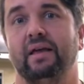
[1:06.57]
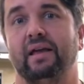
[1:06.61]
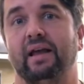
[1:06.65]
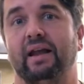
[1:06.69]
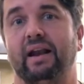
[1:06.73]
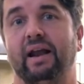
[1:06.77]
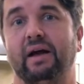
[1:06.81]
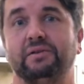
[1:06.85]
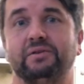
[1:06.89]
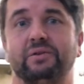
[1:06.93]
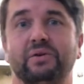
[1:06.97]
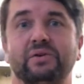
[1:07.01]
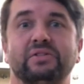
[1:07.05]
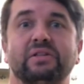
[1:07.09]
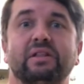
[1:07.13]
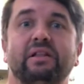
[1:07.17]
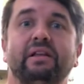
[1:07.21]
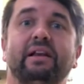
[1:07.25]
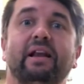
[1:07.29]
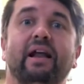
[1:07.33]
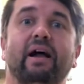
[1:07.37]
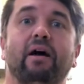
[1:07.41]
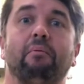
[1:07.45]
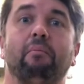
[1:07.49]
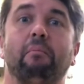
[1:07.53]
Now, as I was
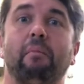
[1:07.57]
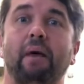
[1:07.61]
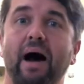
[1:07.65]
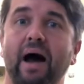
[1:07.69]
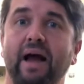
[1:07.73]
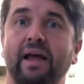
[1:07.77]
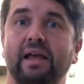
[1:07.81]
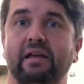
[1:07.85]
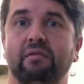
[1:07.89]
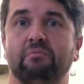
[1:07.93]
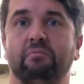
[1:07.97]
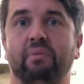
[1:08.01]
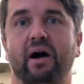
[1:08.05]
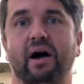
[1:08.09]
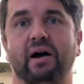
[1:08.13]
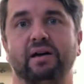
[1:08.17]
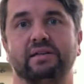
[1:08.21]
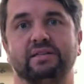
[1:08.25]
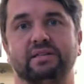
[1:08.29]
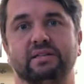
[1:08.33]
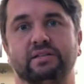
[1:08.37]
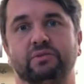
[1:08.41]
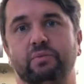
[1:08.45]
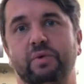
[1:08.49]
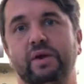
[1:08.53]
cleaning out my inbox
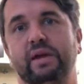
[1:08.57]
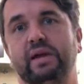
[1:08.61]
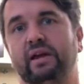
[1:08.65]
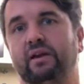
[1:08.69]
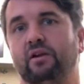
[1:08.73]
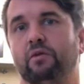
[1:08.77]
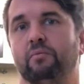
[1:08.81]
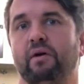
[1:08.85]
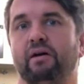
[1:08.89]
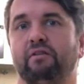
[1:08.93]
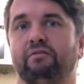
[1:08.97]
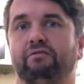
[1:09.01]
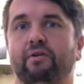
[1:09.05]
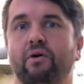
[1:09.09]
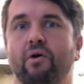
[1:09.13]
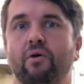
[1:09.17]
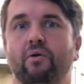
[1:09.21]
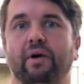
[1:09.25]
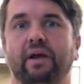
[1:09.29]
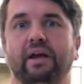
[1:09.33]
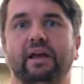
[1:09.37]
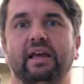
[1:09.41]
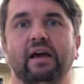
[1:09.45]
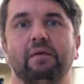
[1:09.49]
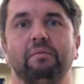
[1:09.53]
this weekend on my phone
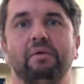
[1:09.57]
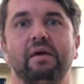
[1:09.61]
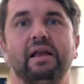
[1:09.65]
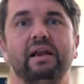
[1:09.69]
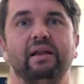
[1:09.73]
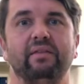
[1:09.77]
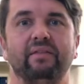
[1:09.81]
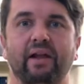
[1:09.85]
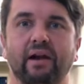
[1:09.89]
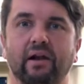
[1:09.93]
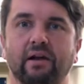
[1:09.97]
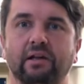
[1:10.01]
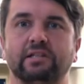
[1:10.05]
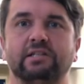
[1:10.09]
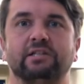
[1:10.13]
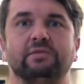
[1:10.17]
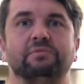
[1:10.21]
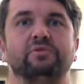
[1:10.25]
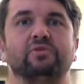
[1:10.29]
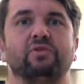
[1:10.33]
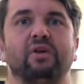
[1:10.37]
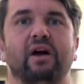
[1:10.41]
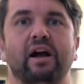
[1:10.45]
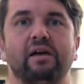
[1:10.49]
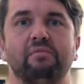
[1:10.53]
and kept hitting that
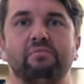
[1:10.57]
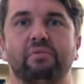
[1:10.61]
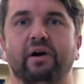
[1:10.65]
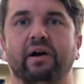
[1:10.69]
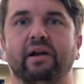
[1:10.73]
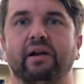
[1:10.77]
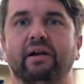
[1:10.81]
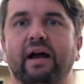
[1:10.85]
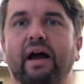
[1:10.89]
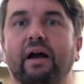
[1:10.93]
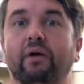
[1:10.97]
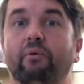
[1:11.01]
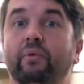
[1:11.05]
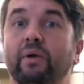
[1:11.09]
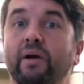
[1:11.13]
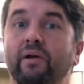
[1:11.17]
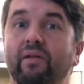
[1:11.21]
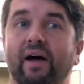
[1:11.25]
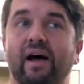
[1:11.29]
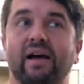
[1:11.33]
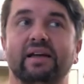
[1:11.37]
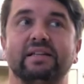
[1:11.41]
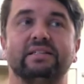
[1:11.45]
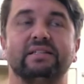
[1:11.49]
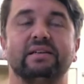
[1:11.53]
unsubscribe button, I
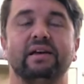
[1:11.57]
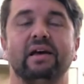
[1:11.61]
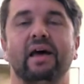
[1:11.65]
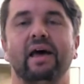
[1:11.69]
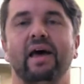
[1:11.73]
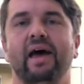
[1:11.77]
realized